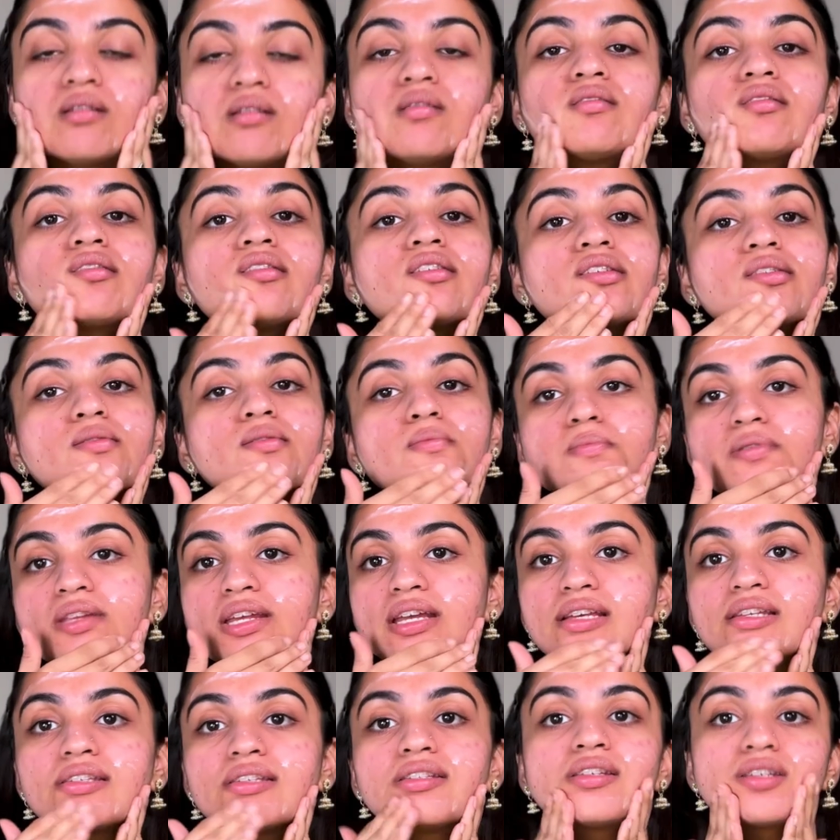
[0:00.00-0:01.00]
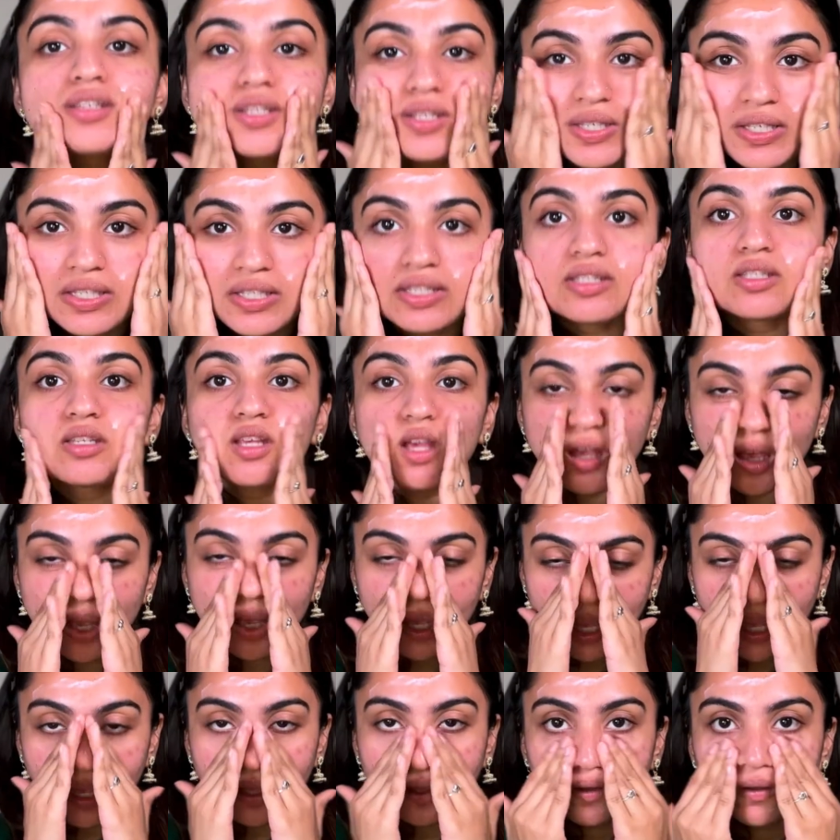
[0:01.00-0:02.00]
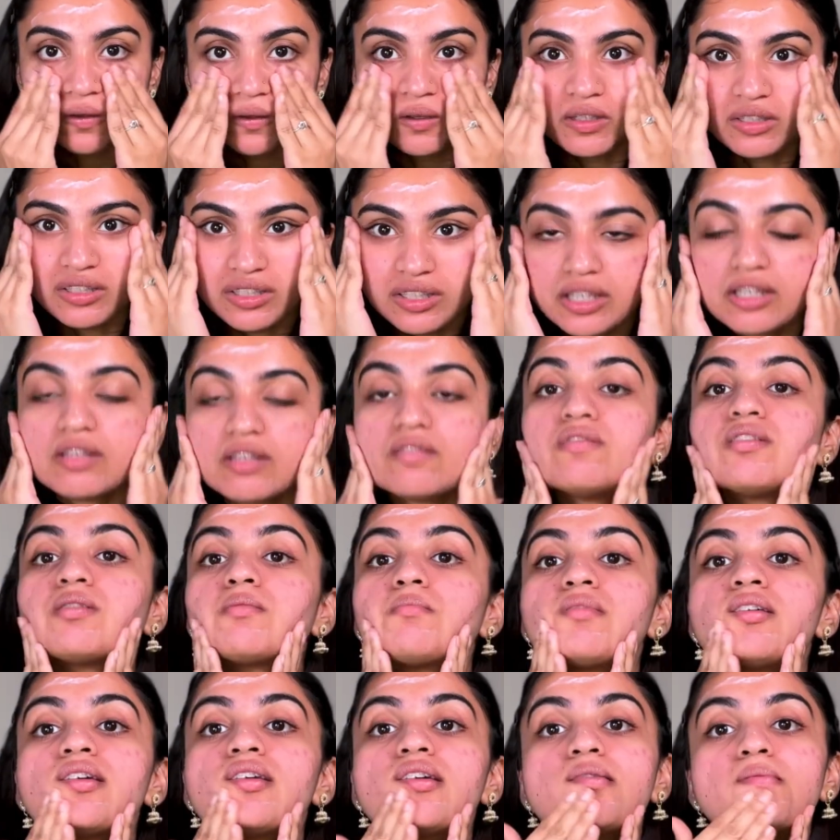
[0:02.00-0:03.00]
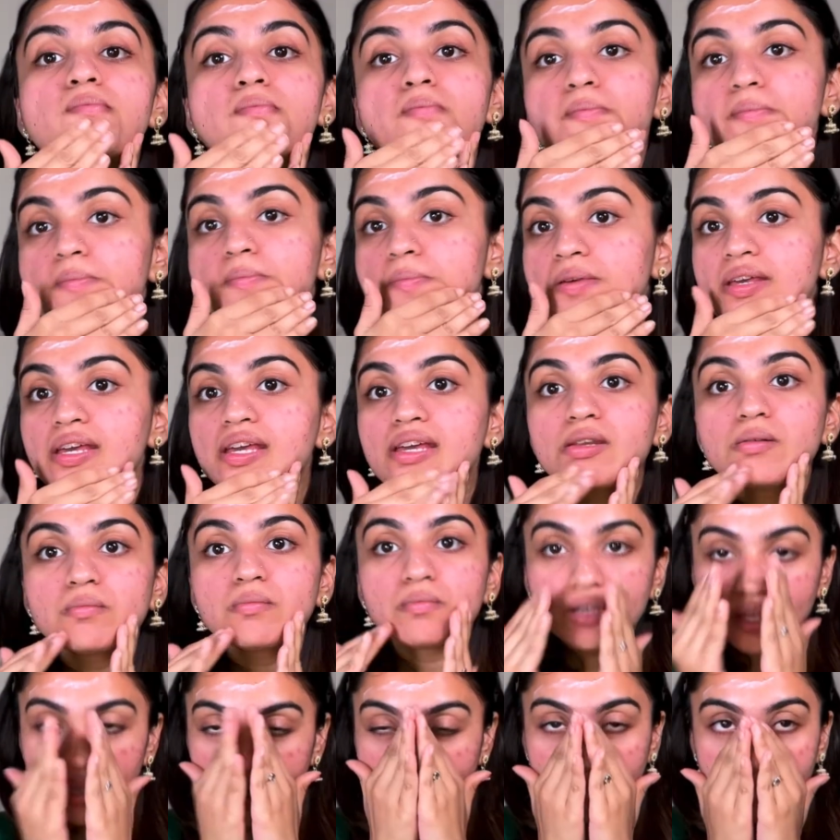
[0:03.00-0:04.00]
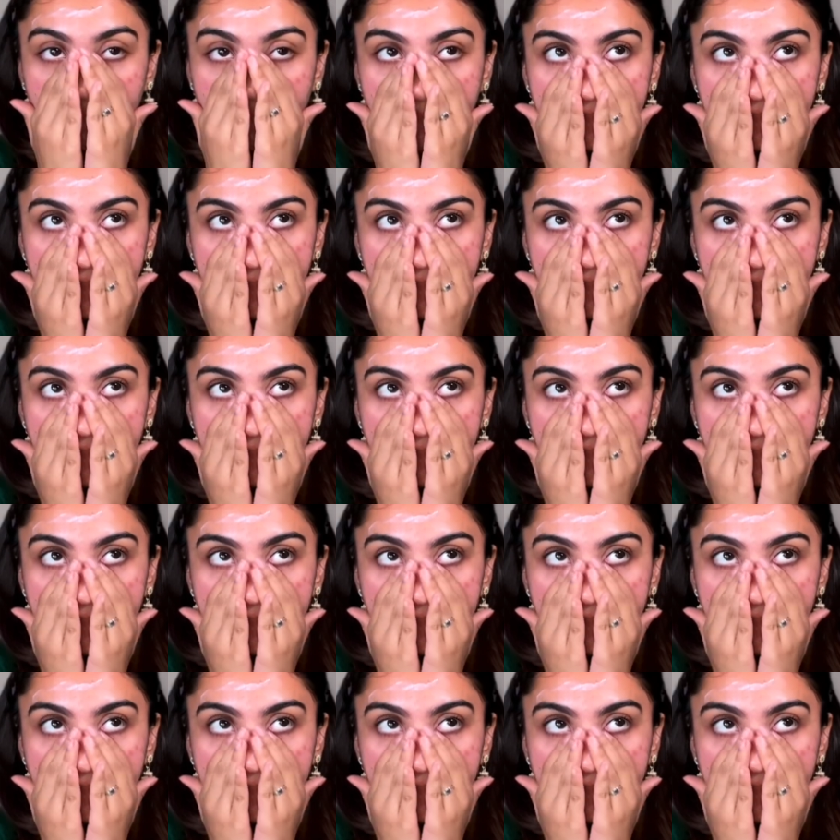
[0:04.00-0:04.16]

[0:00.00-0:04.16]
This braces is giving me a pain, man.